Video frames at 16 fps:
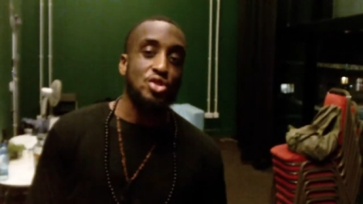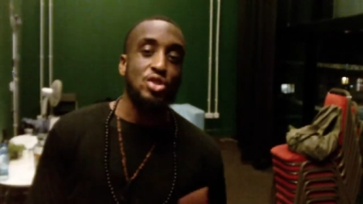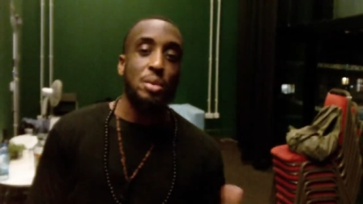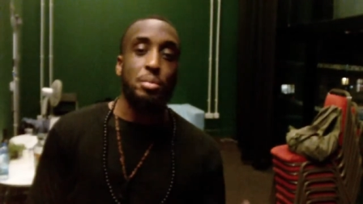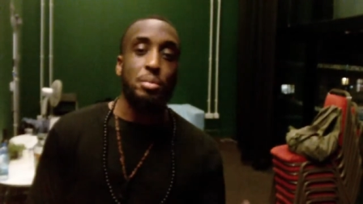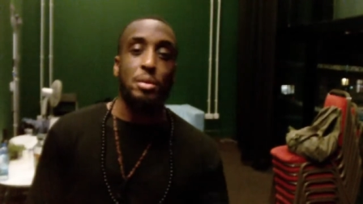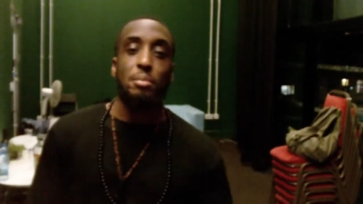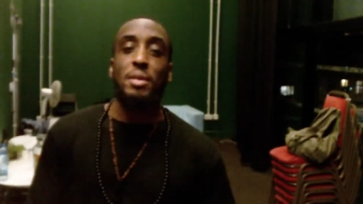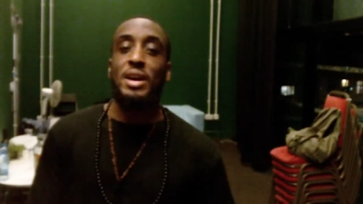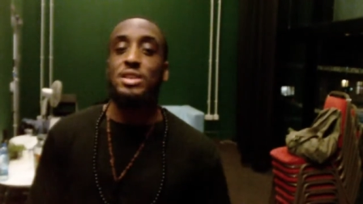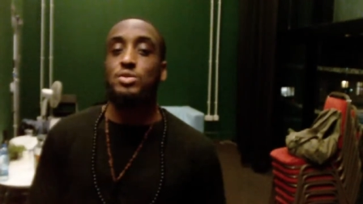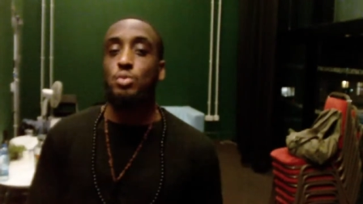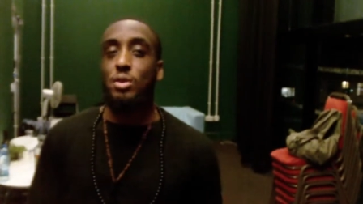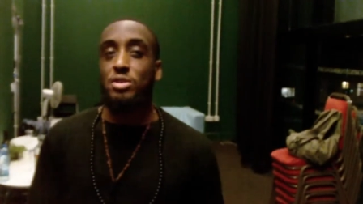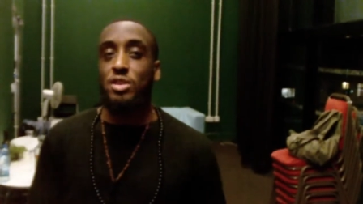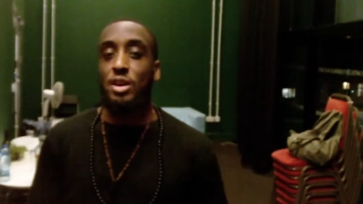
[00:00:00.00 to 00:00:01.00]
trapping
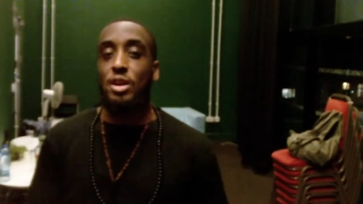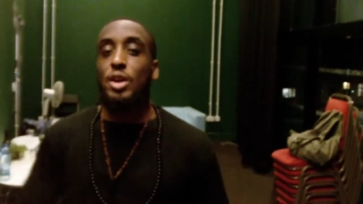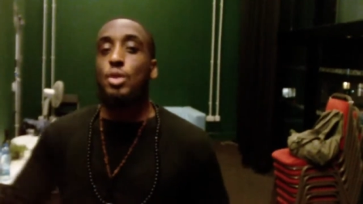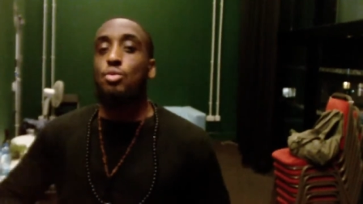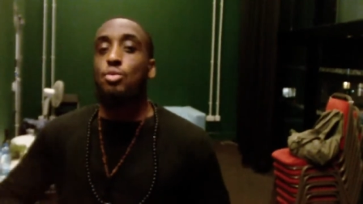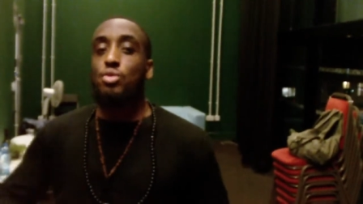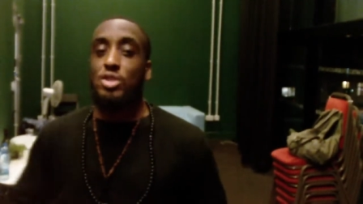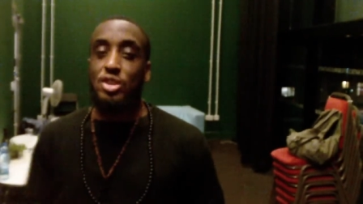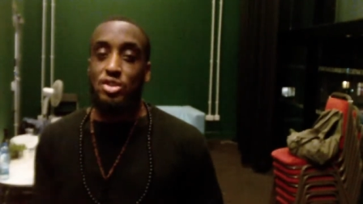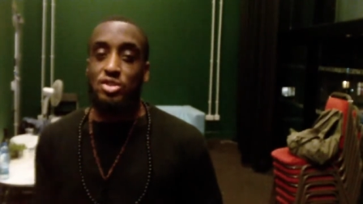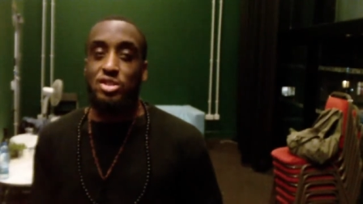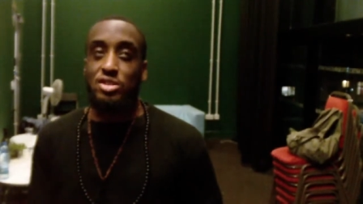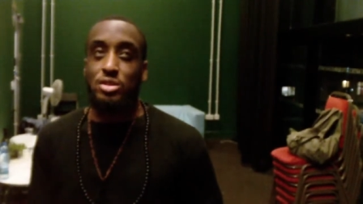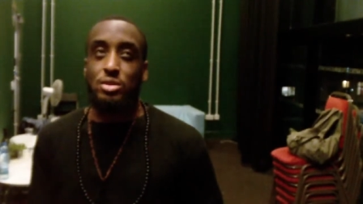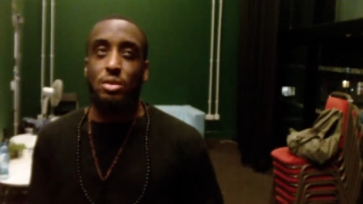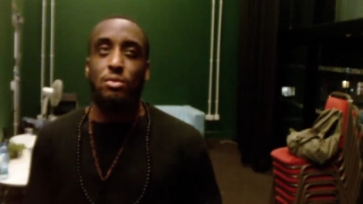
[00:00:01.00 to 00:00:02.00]
minds with their
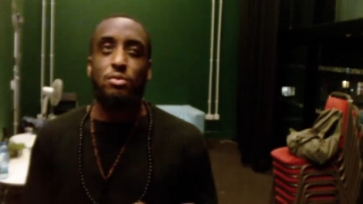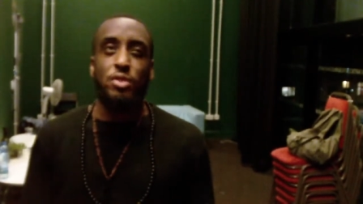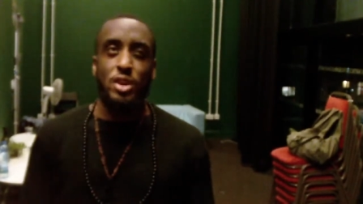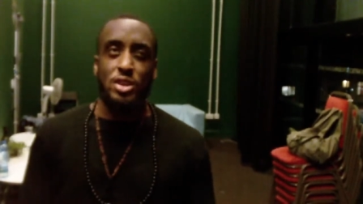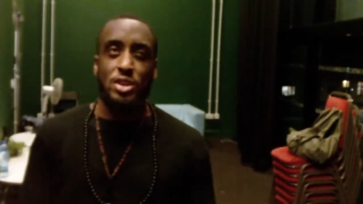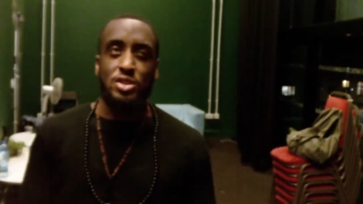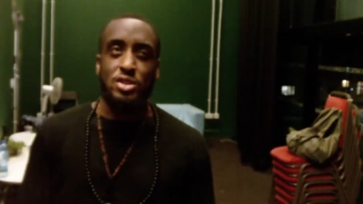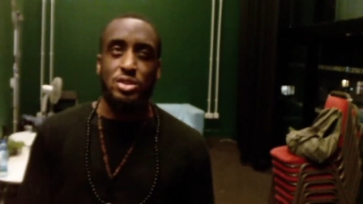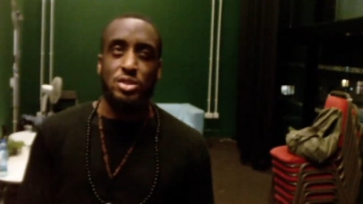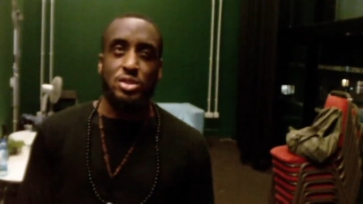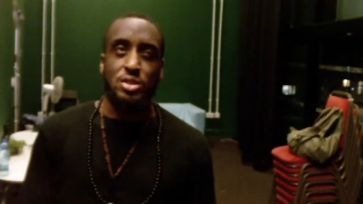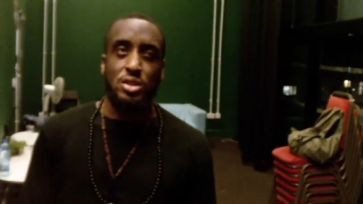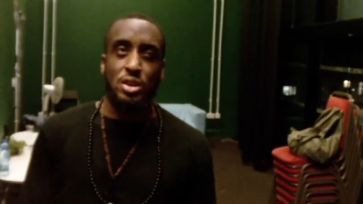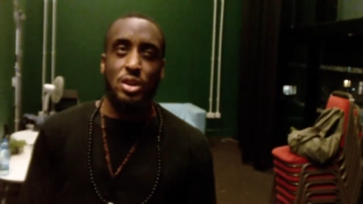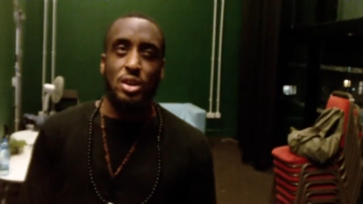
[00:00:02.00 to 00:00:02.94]
religious conversions.